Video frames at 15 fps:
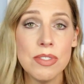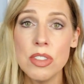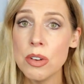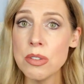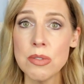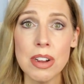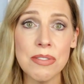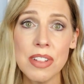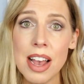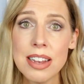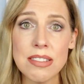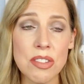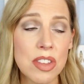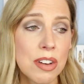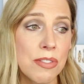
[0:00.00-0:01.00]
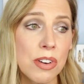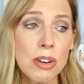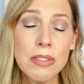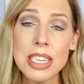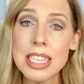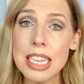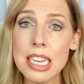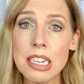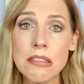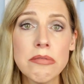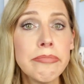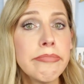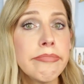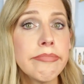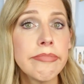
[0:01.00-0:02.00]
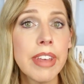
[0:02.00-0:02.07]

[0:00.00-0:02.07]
those red flags are there for a reason